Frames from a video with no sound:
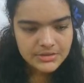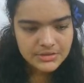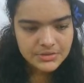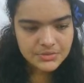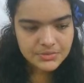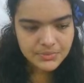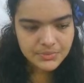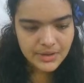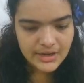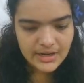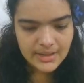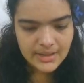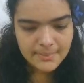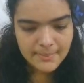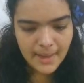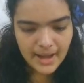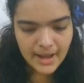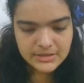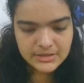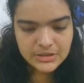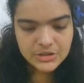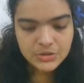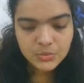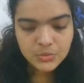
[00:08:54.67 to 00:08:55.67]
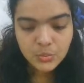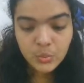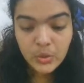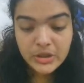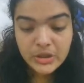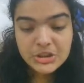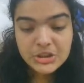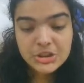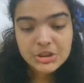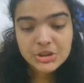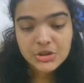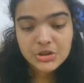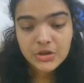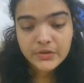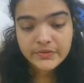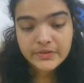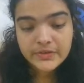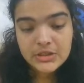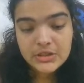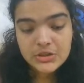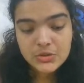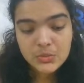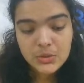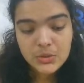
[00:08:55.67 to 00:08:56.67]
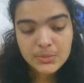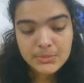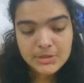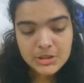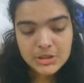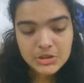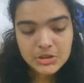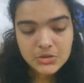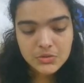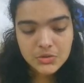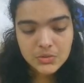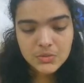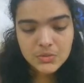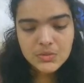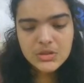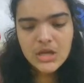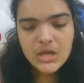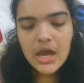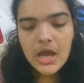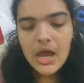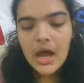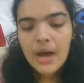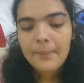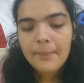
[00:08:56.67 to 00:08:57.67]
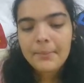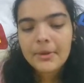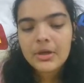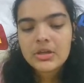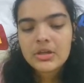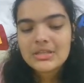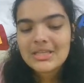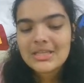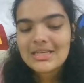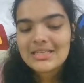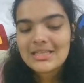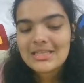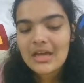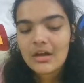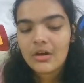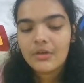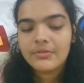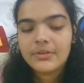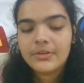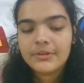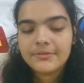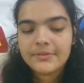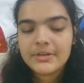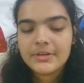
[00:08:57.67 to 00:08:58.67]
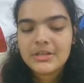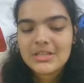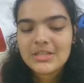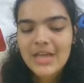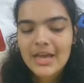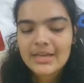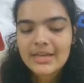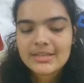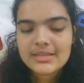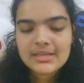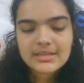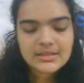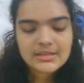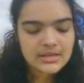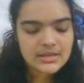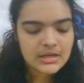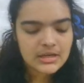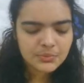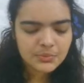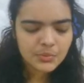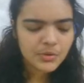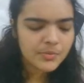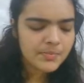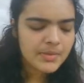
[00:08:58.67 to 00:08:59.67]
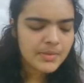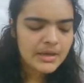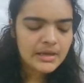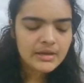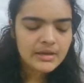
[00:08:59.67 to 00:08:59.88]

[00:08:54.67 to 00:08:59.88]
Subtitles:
really matter which of these 2 images you use because these are of different sizes. It would be